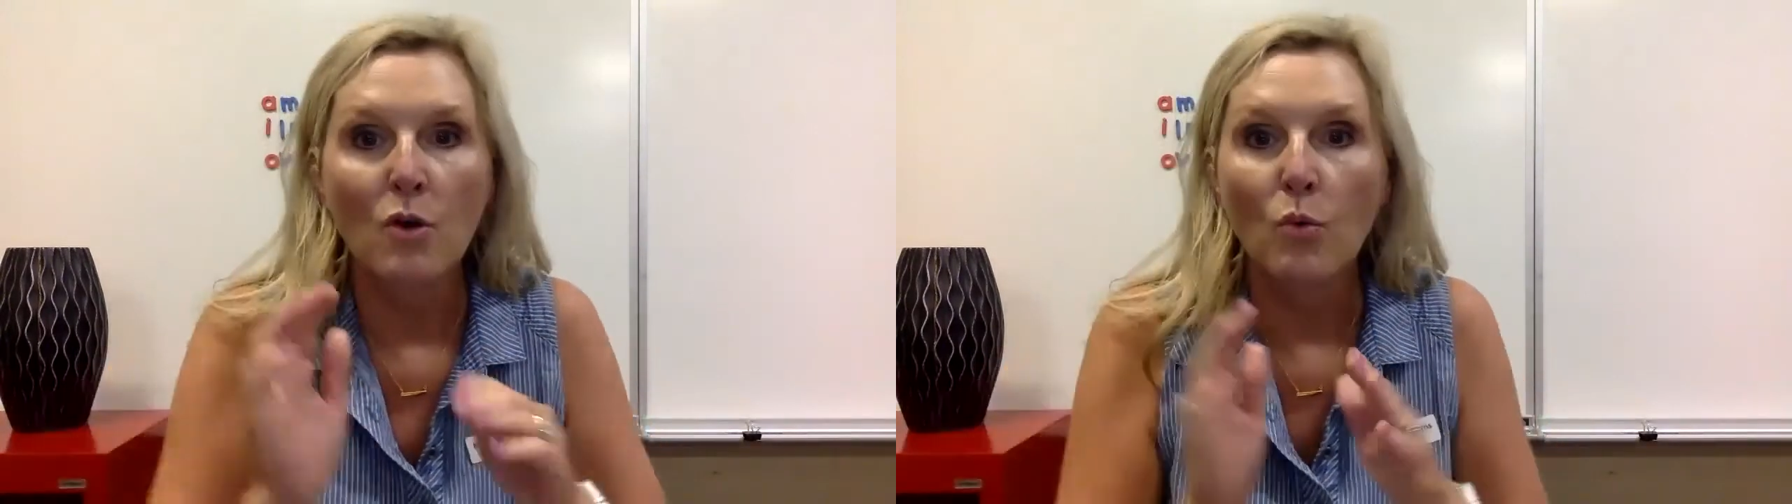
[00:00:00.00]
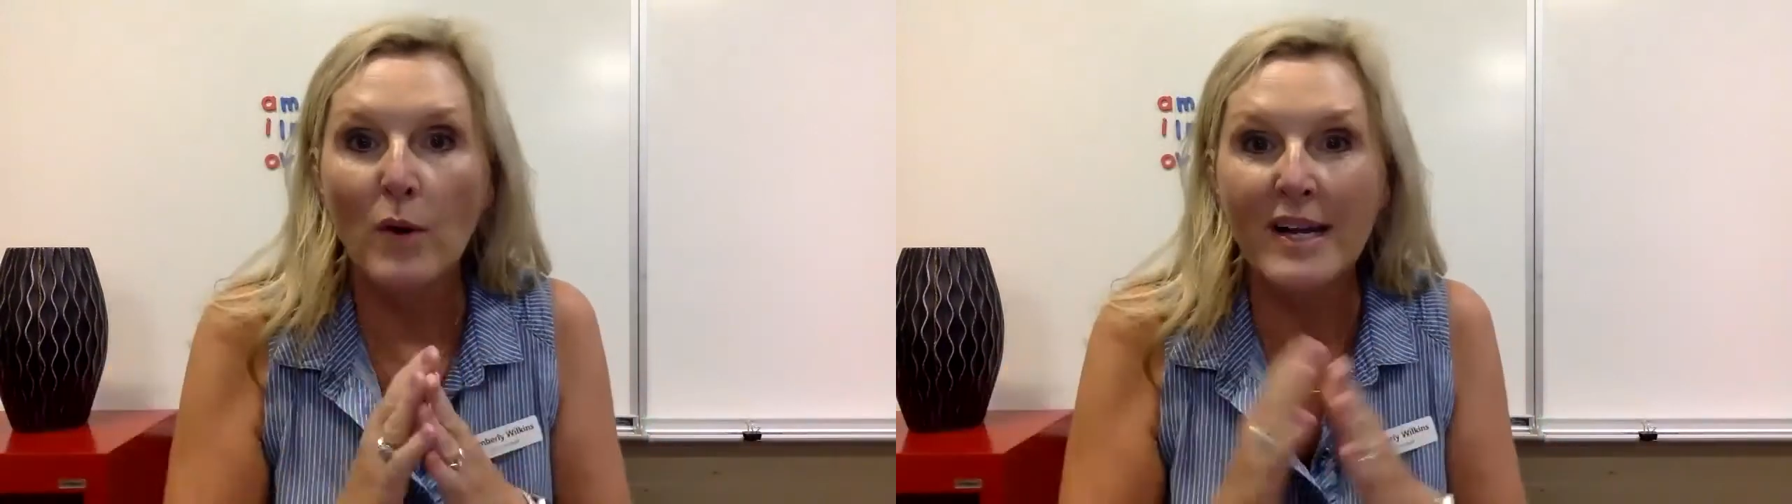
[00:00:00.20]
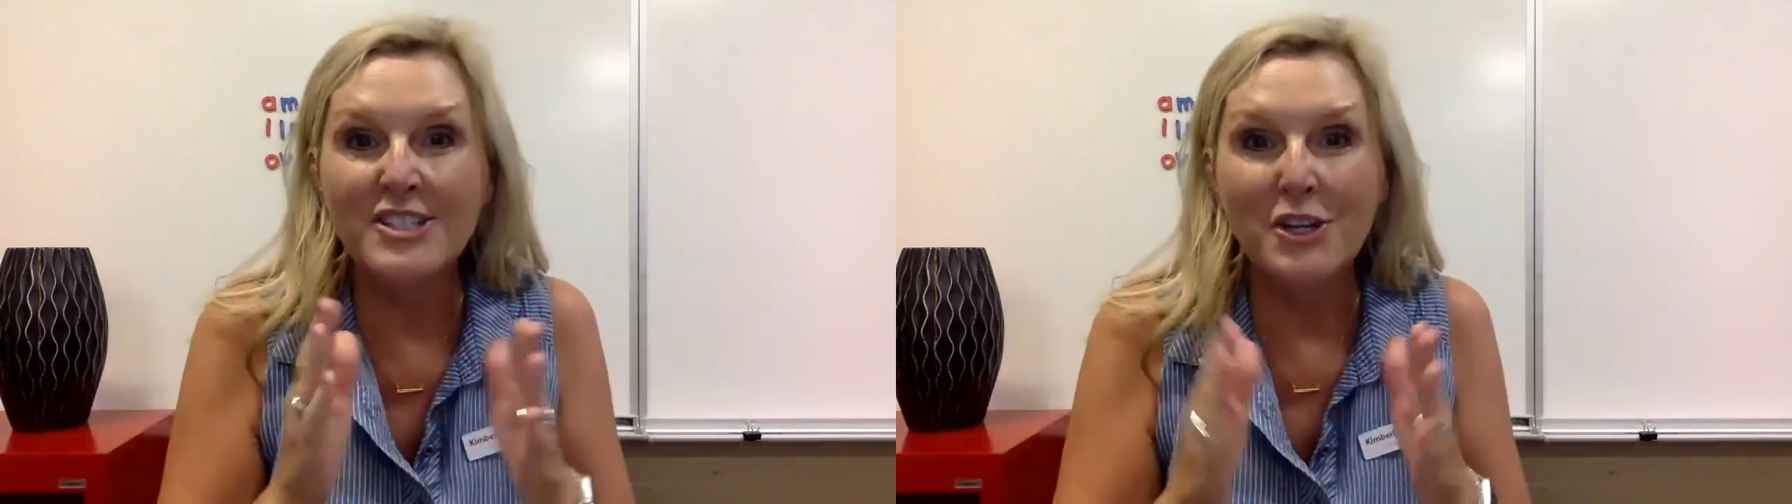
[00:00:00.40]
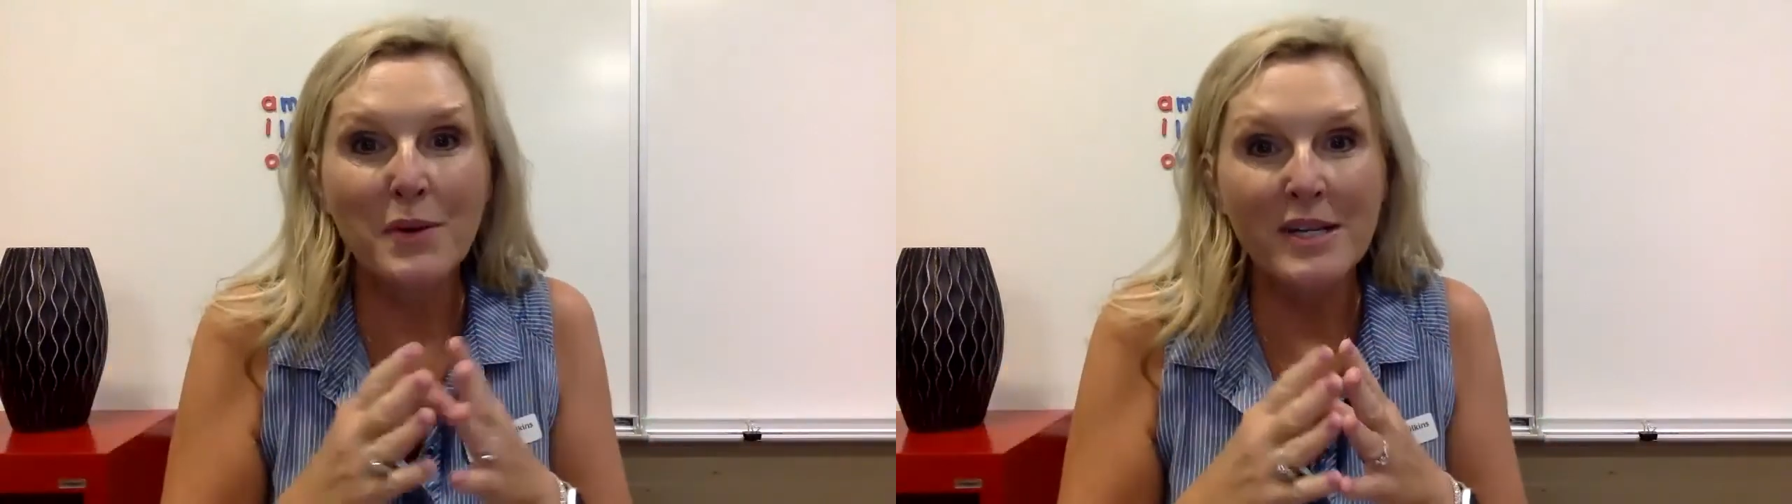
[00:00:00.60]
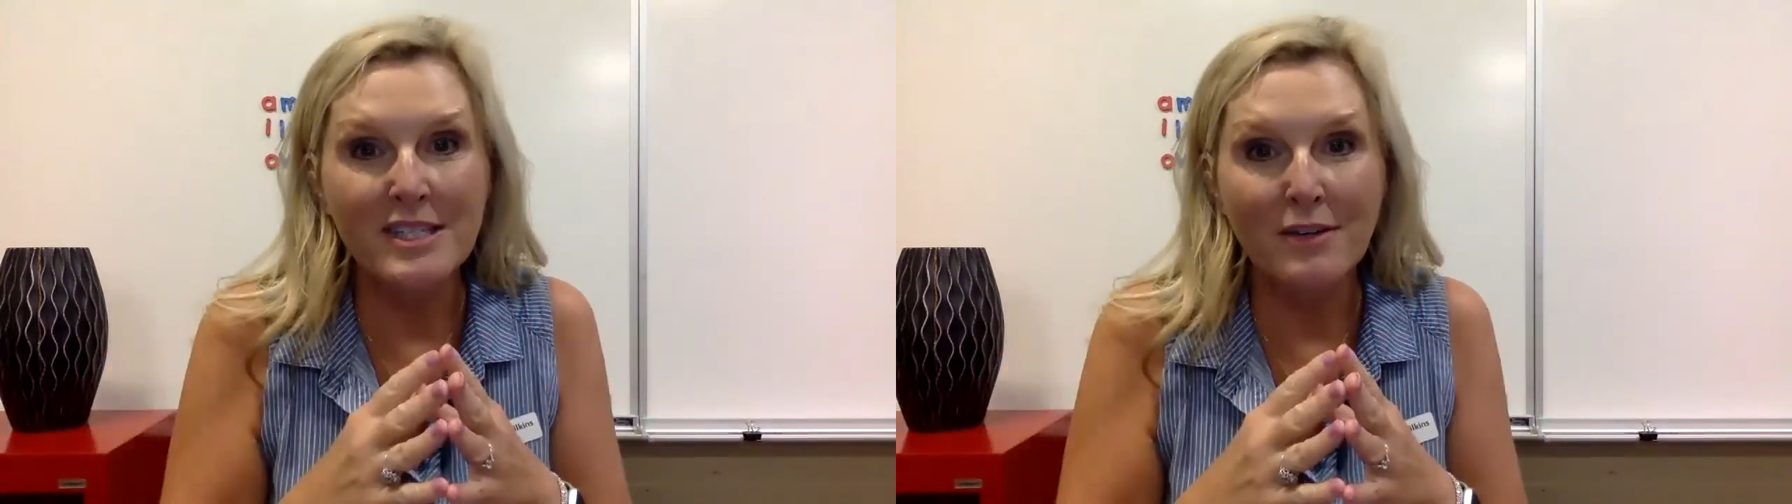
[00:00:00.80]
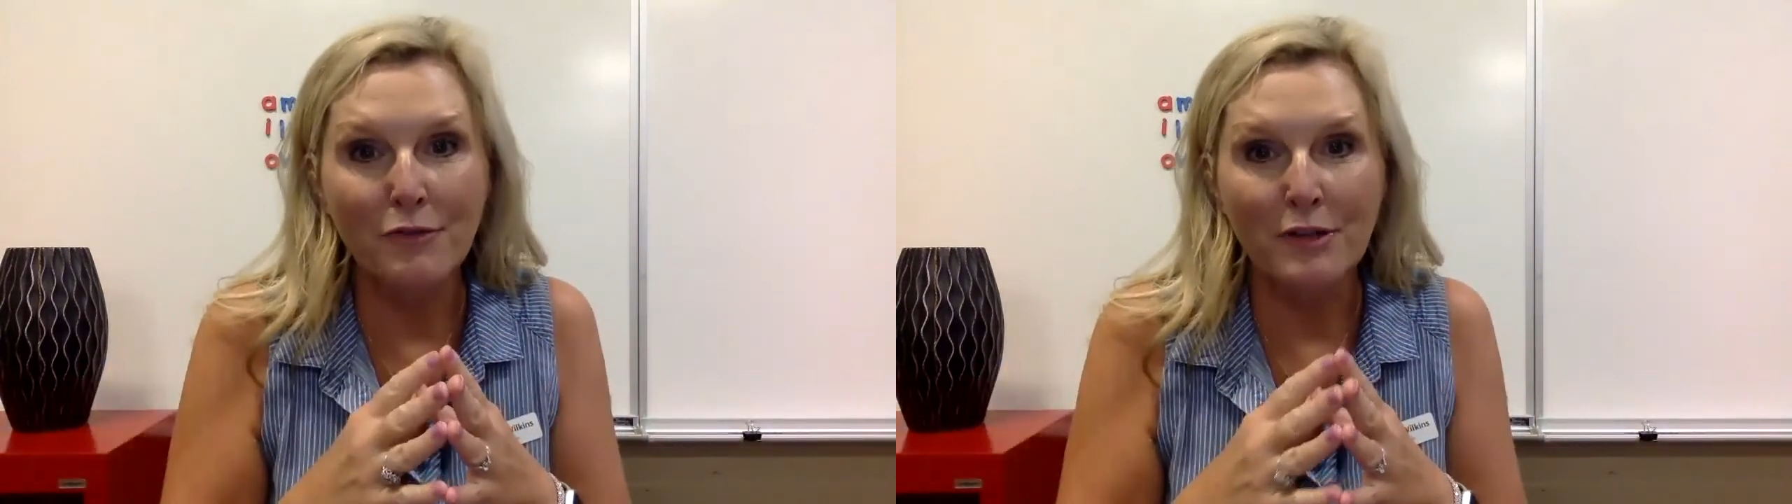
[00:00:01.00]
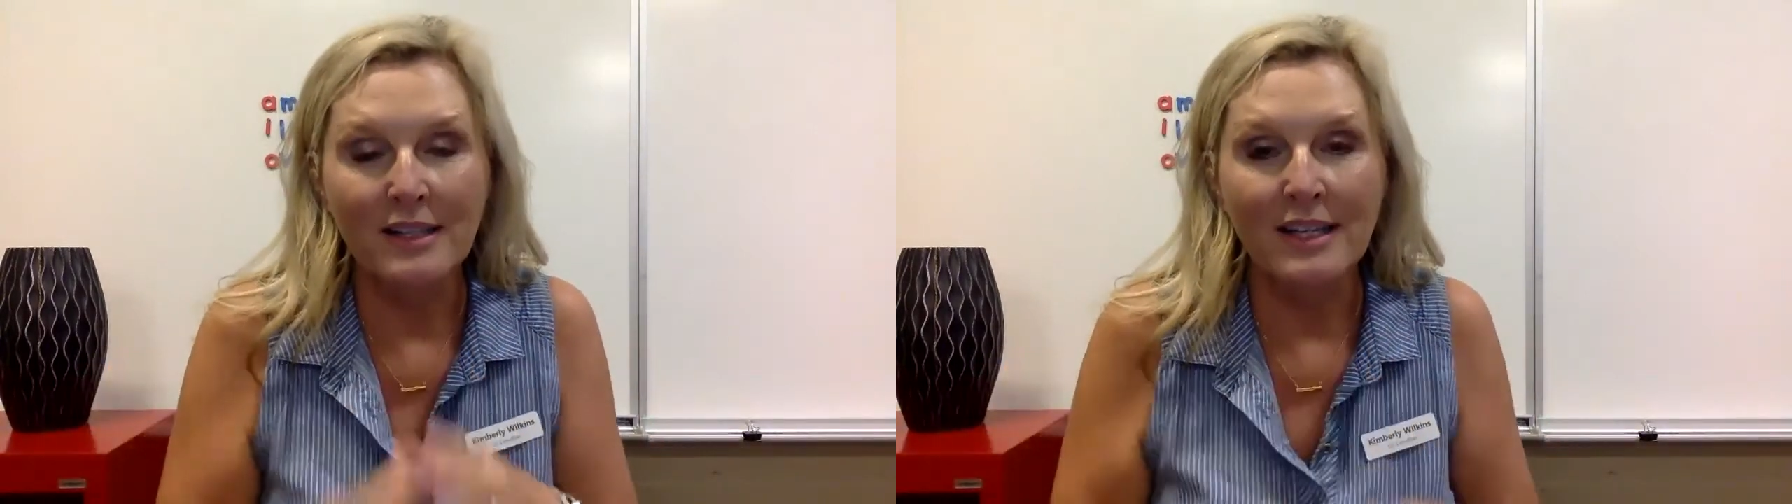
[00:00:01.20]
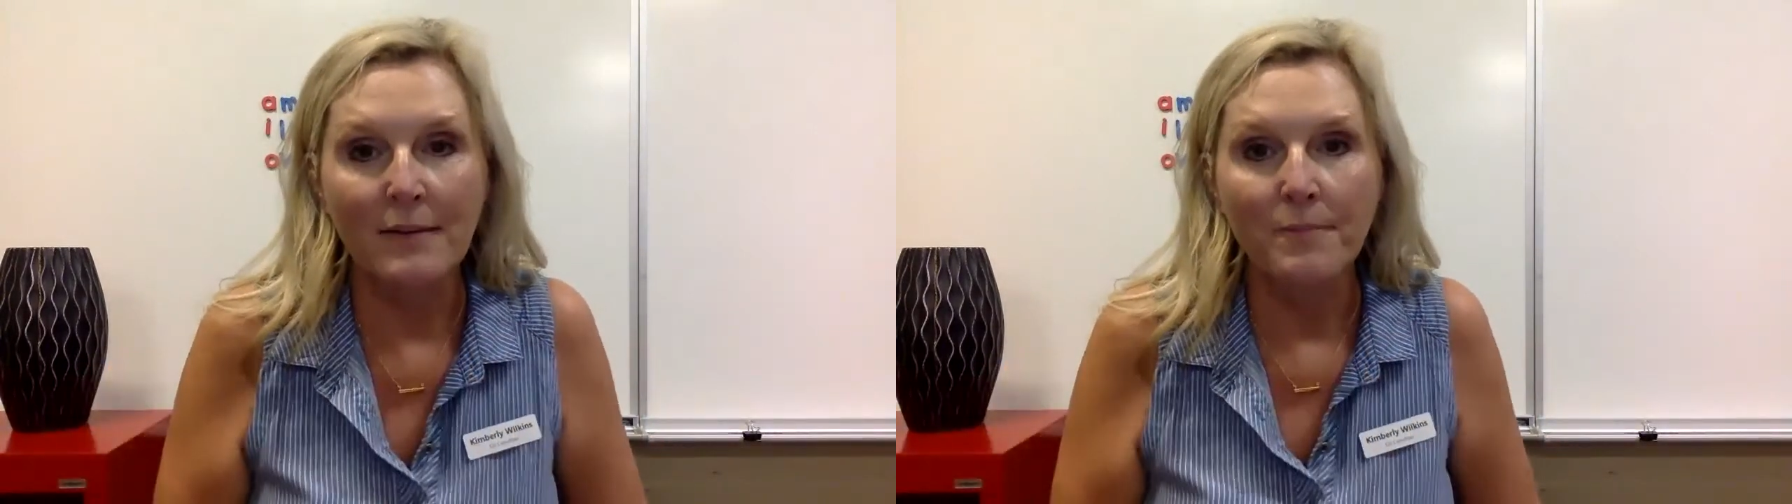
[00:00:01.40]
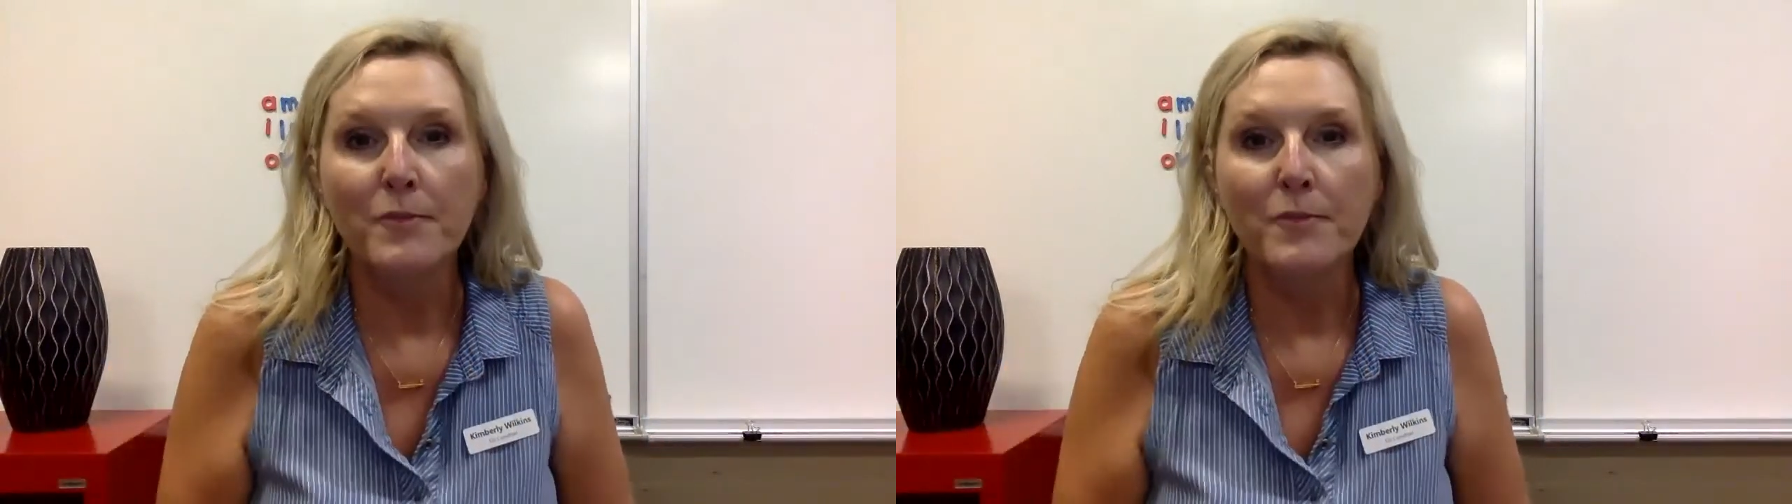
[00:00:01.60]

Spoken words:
we do it differently.